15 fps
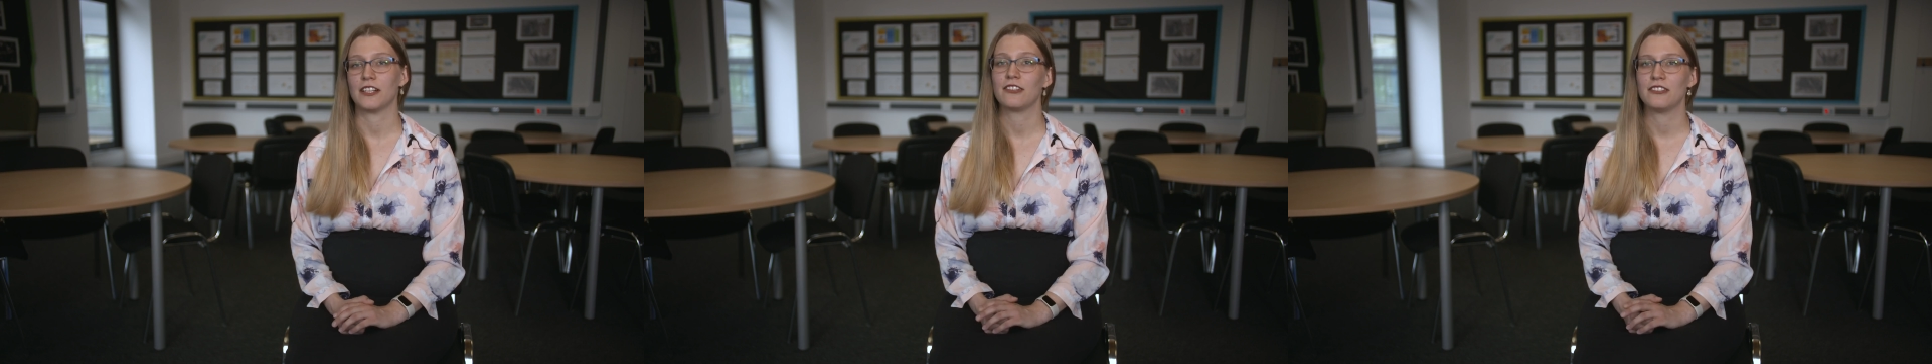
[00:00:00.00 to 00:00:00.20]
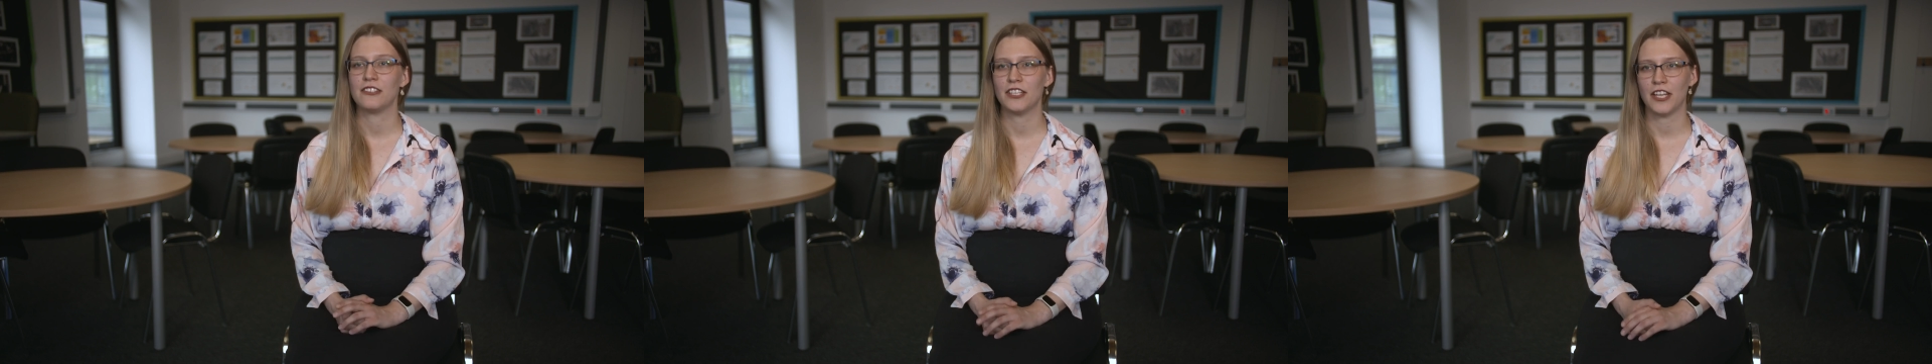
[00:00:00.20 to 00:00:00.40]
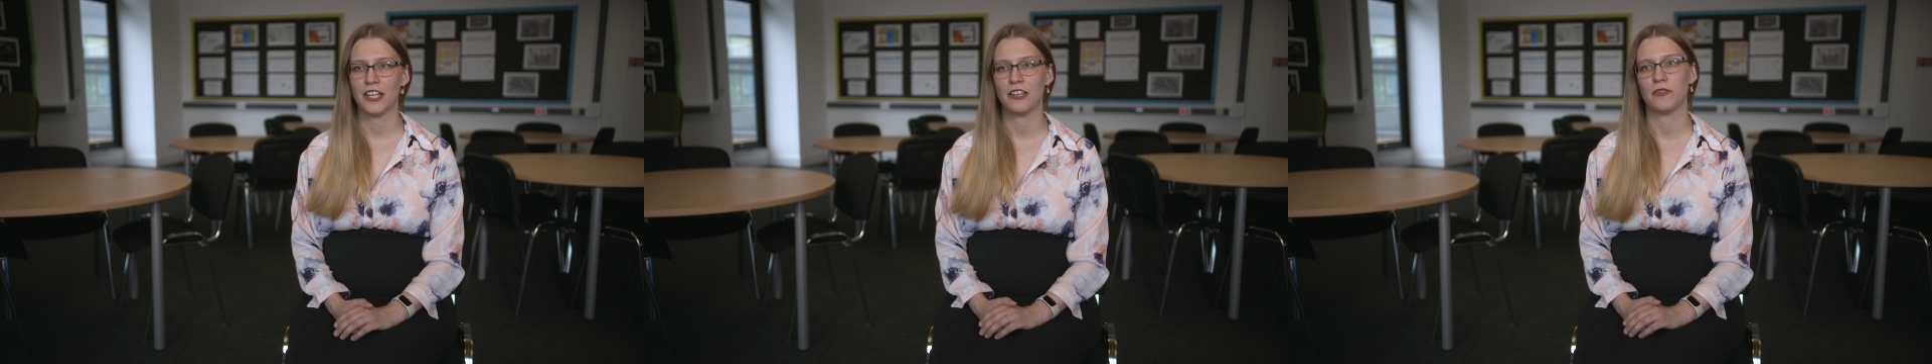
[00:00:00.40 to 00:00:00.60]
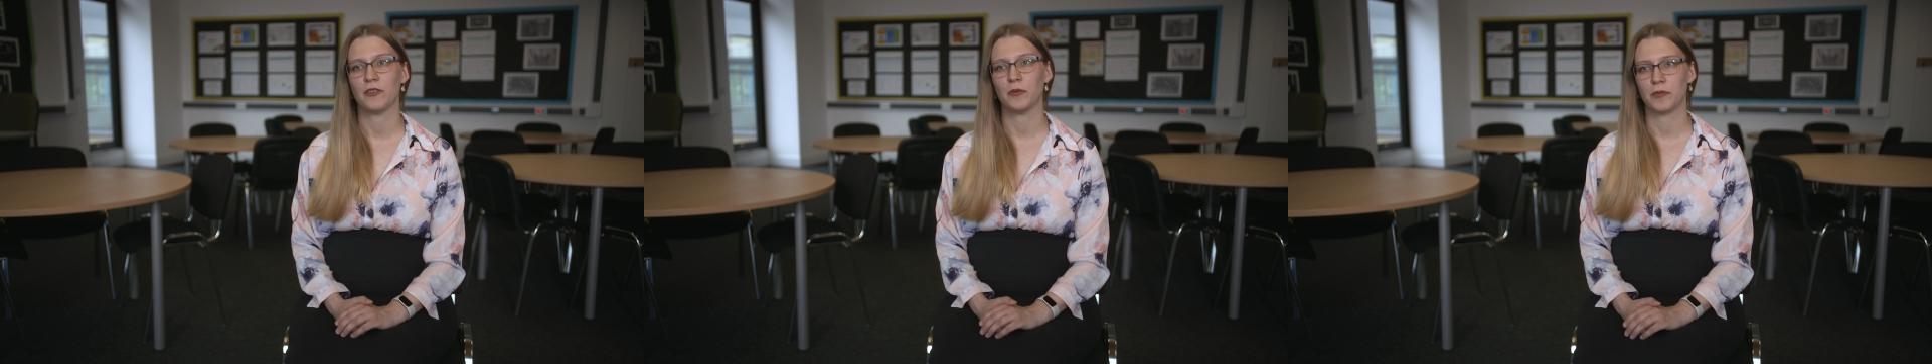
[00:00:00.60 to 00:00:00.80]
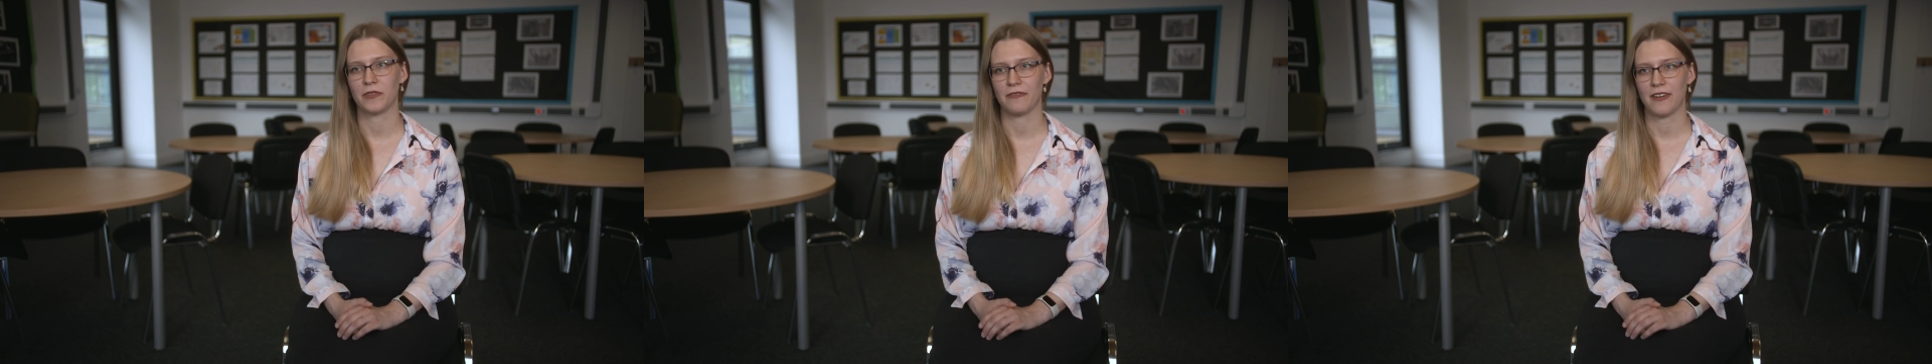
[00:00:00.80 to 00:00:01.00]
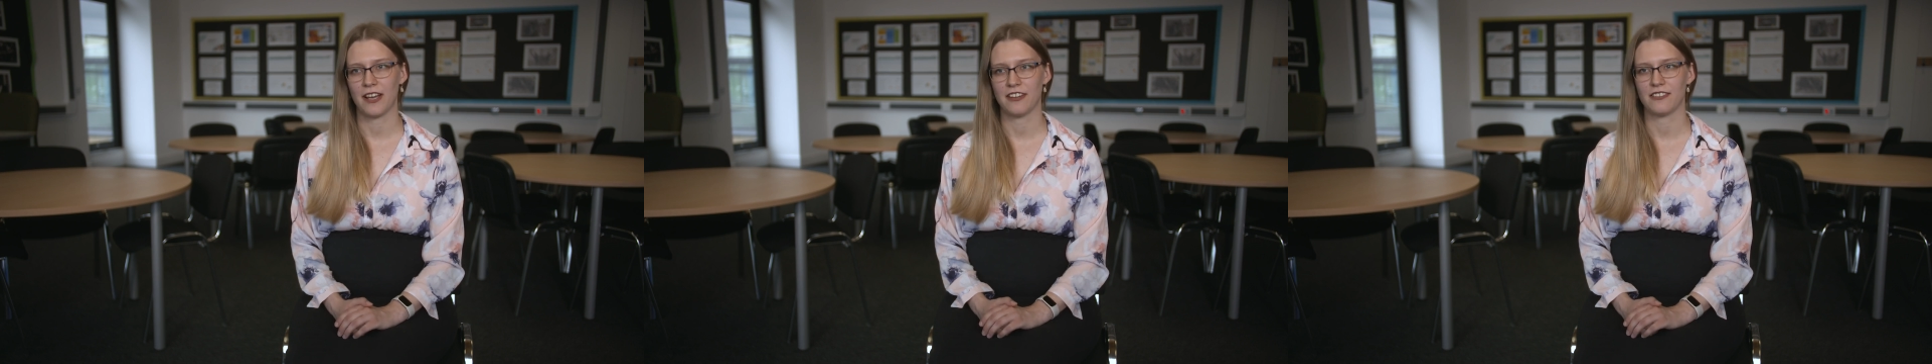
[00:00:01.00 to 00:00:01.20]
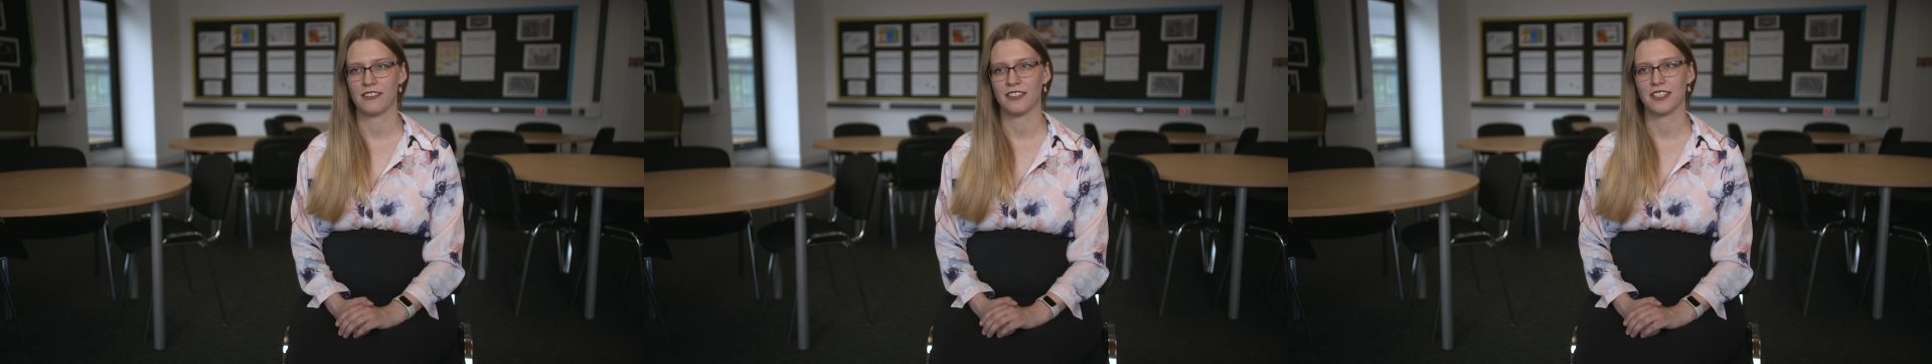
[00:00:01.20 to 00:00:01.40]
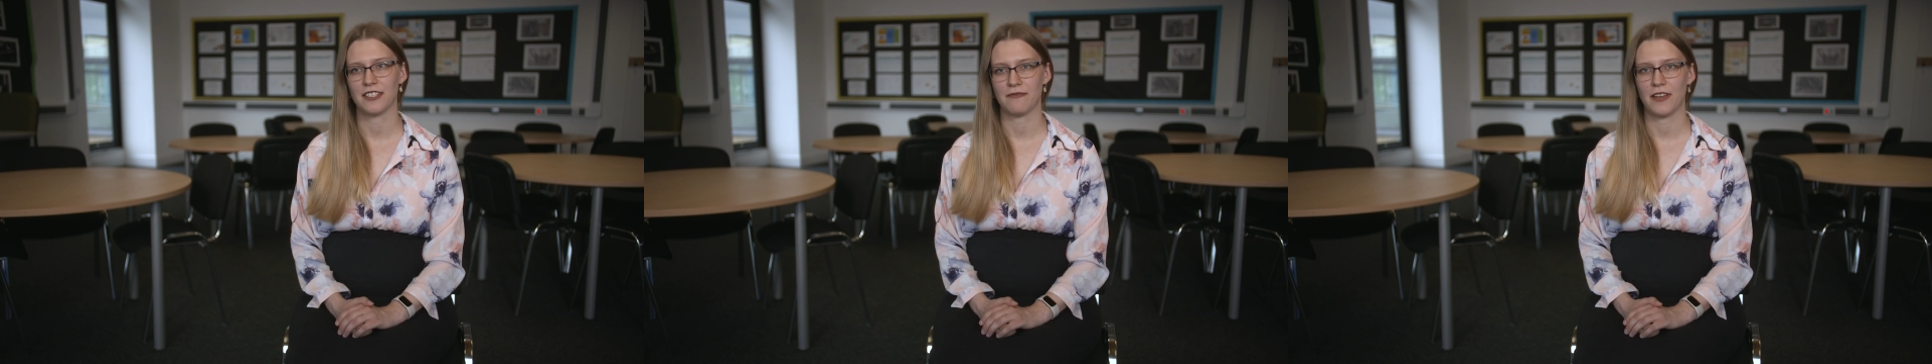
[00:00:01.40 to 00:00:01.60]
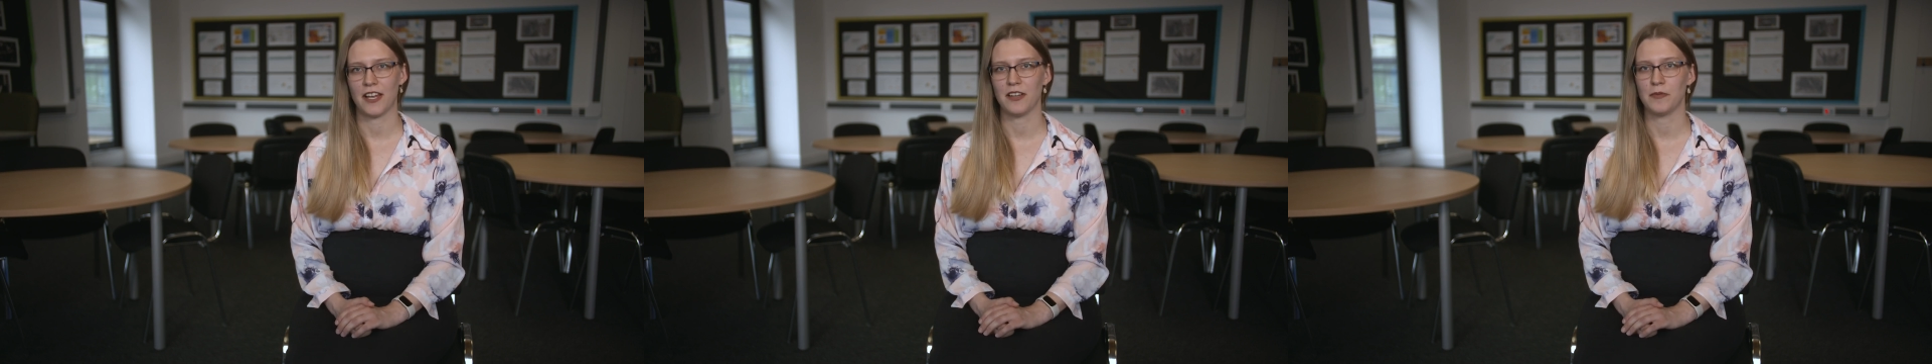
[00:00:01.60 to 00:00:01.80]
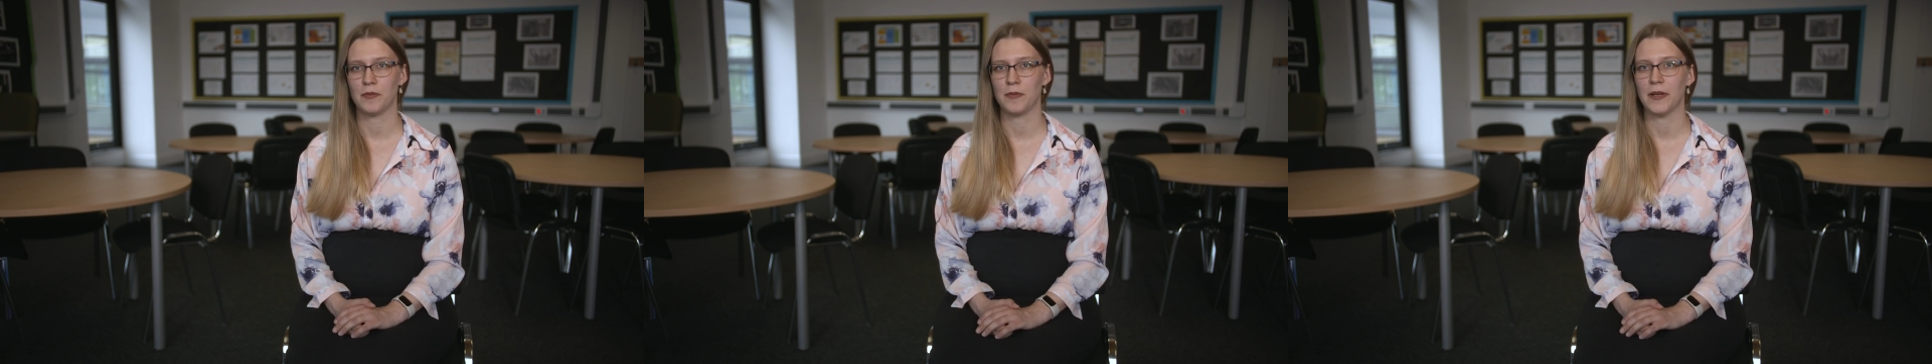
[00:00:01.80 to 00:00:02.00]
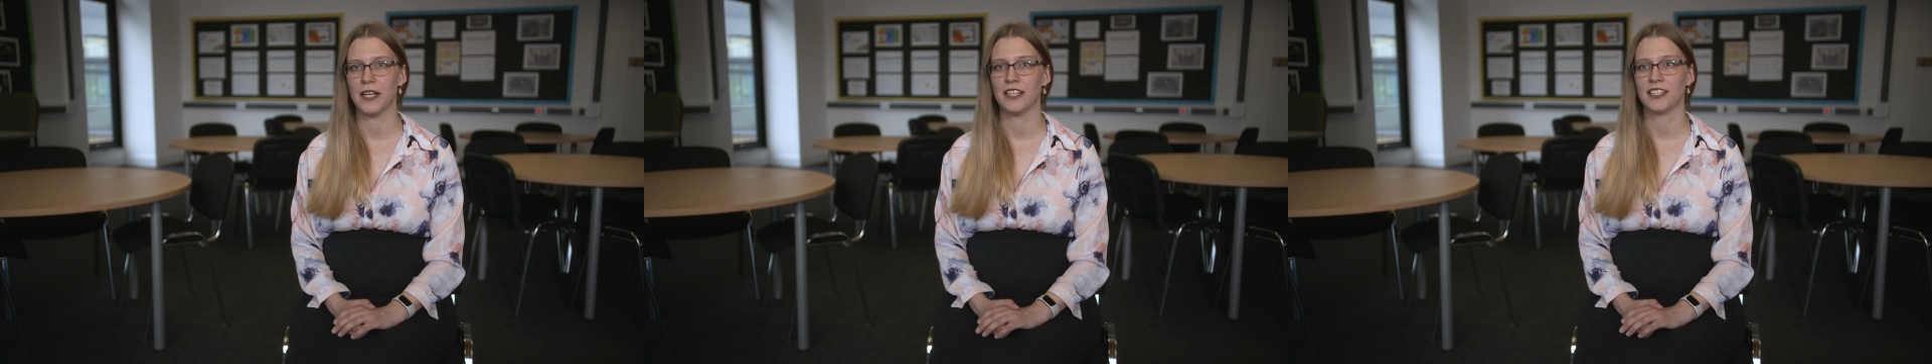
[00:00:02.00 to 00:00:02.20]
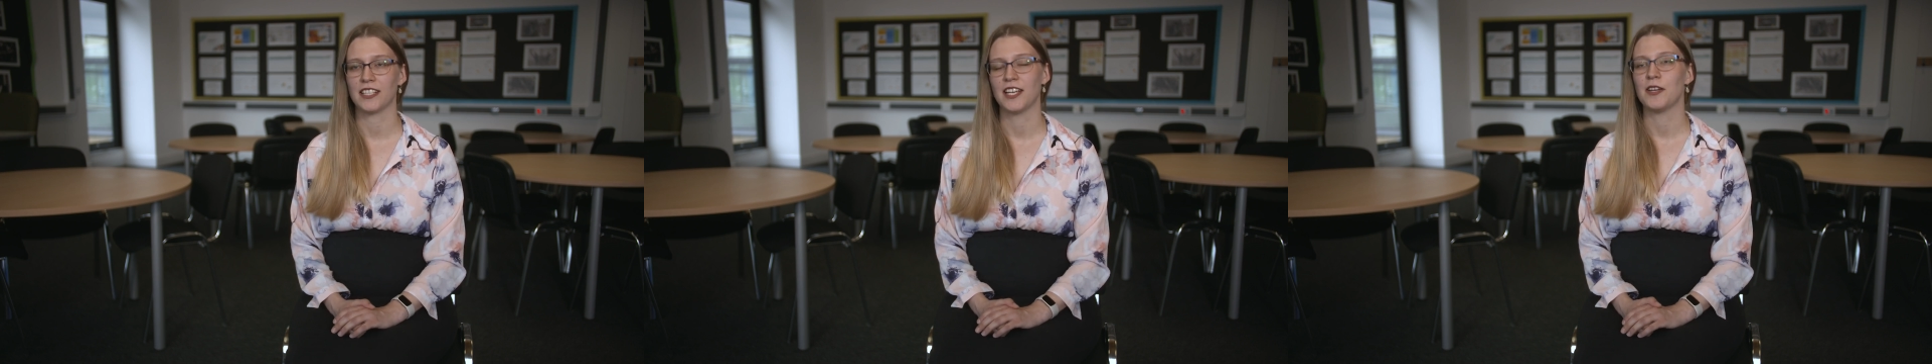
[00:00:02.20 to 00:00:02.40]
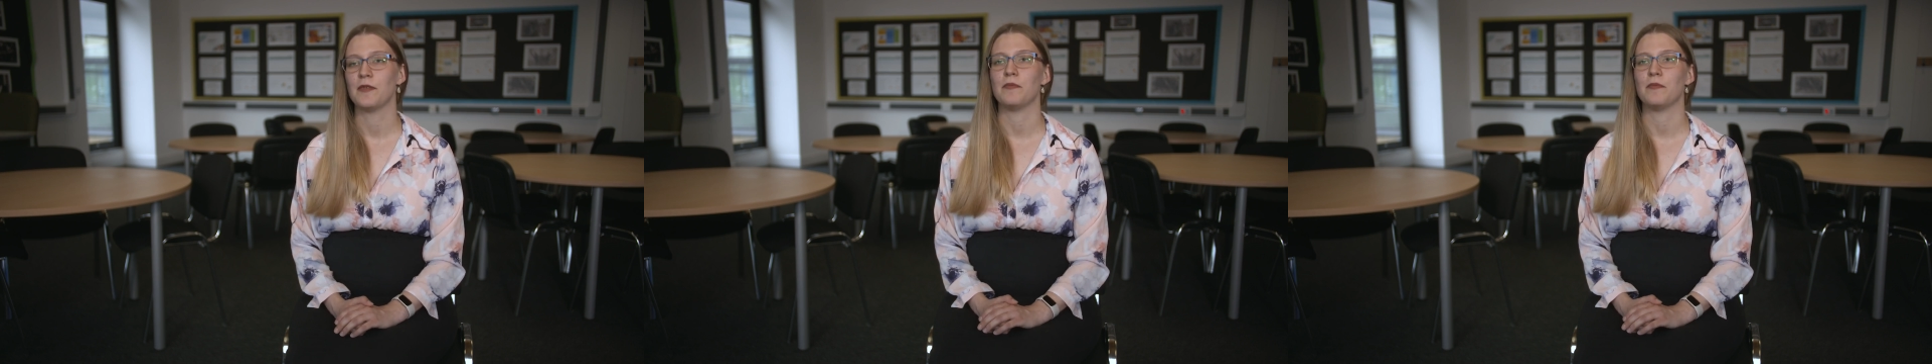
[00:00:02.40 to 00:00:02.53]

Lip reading: continual professional development